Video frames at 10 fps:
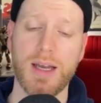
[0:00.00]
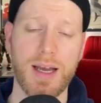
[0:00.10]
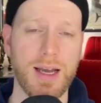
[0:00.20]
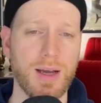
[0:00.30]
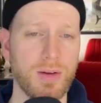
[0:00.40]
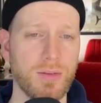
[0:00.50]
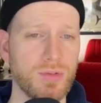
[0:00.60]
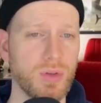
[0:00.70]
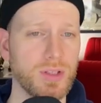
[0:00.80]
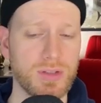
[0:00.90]
Uh,
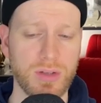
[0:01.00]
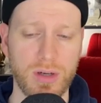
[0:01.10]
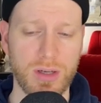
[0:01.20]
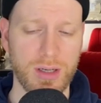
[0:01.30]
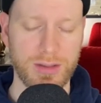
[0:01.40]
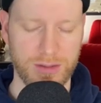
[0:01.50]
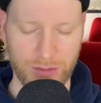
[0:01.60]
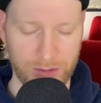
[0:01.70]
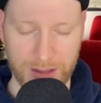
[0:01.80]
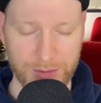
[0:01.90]
Dolly, uh,
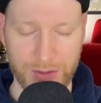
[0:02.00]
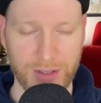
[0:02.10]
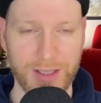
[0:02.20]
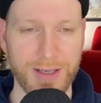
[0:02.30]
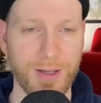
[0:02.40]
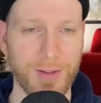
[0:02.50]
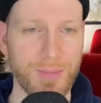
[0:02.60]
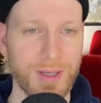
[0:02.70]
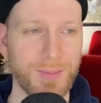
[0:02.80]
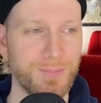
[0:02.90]
Dolly, I'm sorry,
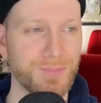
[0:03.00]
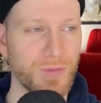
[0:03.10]
um, um,